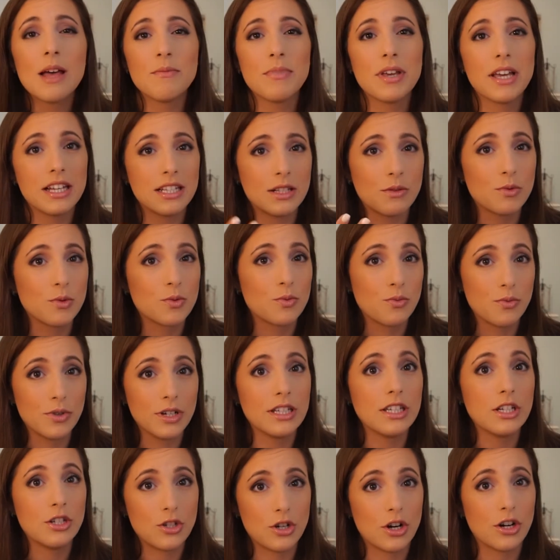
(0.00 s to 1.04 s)
because it was
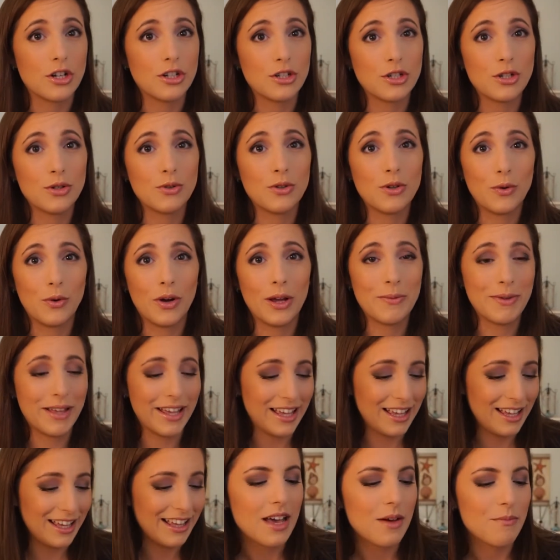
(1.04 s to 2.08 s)
really starting to annoy
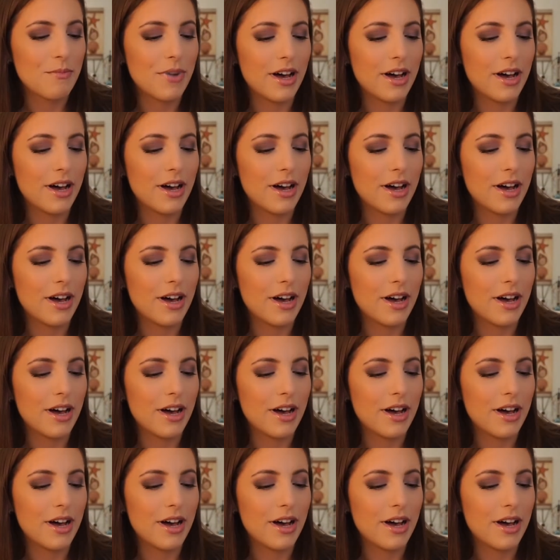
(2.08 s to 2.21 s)
me.